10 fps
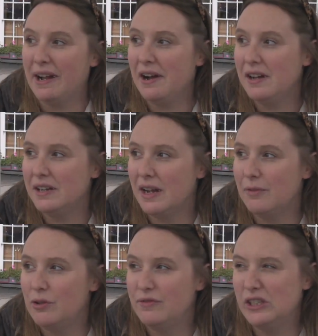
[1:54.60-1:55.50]
can't
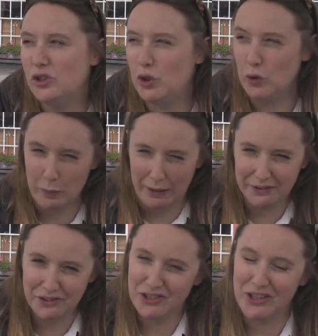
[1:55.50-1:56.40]
reveal too
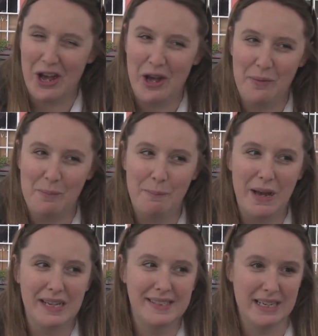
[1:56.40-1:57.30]
much,
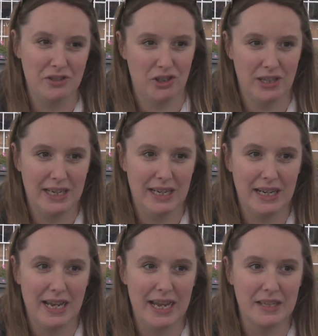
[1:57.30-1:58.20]
but
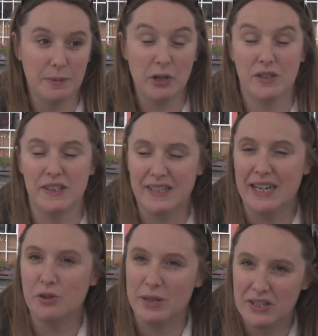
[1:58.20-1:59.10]
essentially it's because it's set
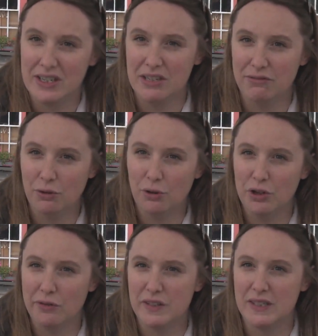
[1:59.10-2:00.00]
in 2084
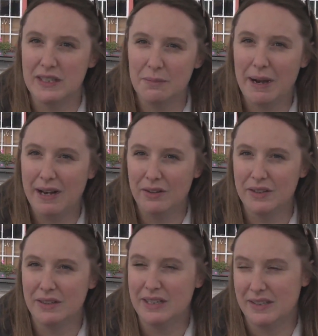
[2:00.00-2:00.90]
and obviously the
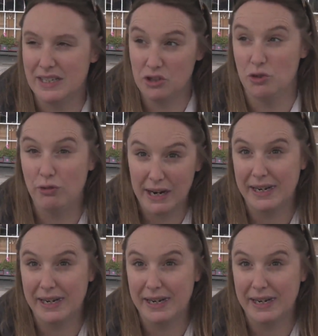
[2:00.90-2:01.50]
pylon is an issue right